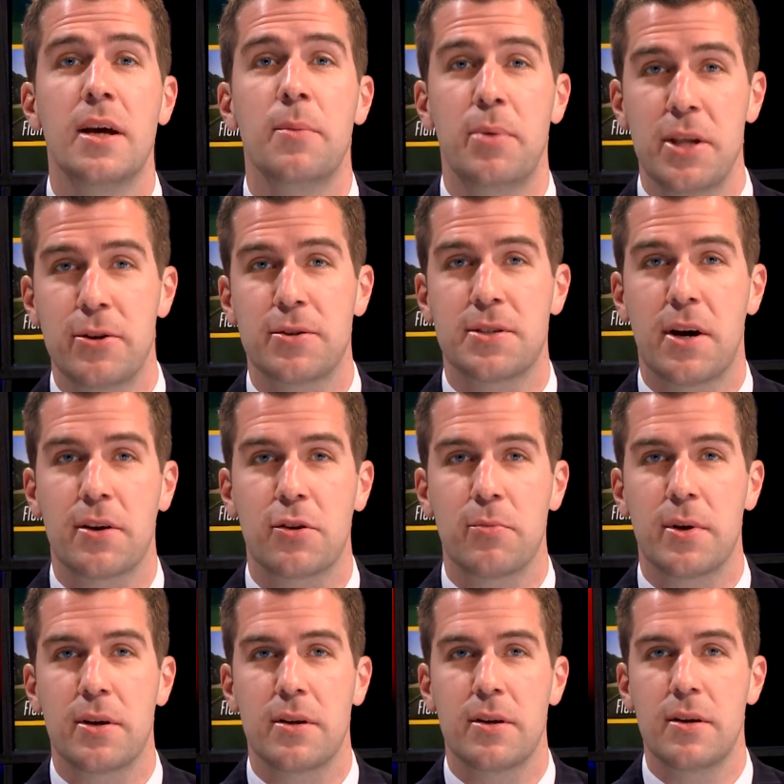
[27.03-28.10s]
Peter
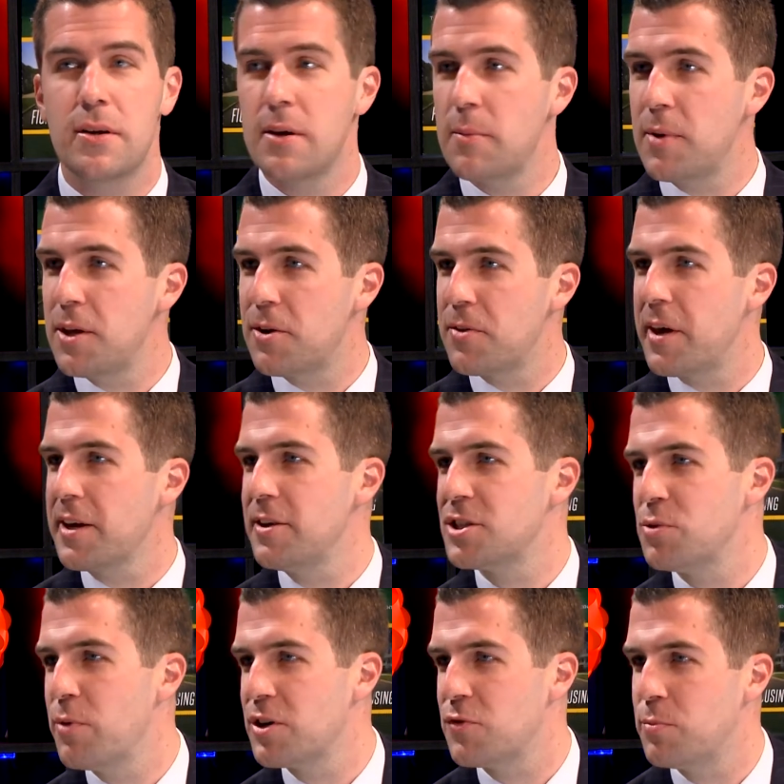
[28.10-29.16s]
Zuckerman. Peter, thank you so much